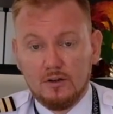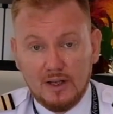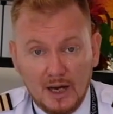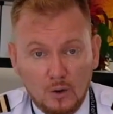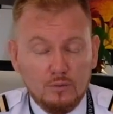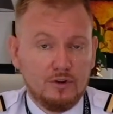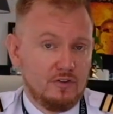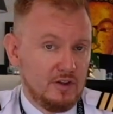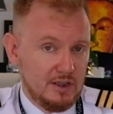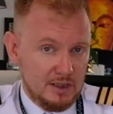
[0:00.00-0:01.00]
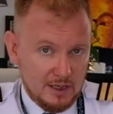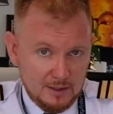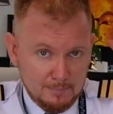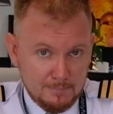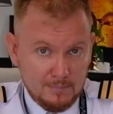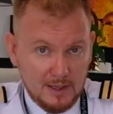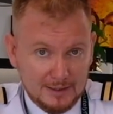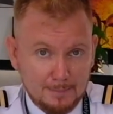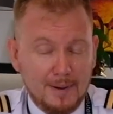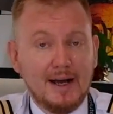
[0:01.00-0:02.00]
Now they're sitting
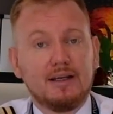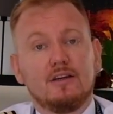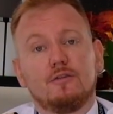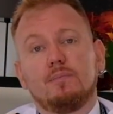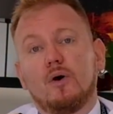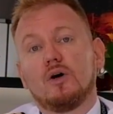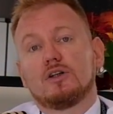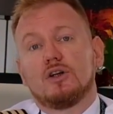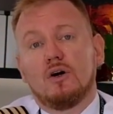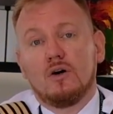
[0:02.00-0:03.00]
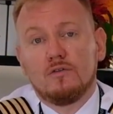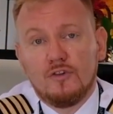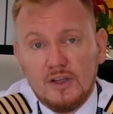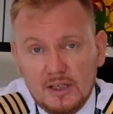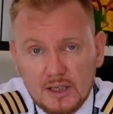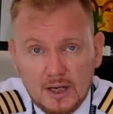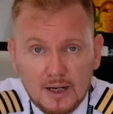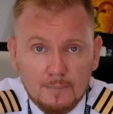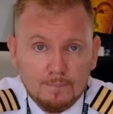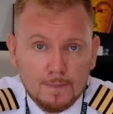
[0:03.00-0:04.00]
at the back as part of the
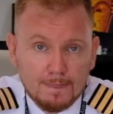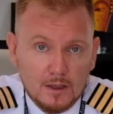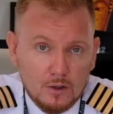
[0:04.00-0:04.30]
um,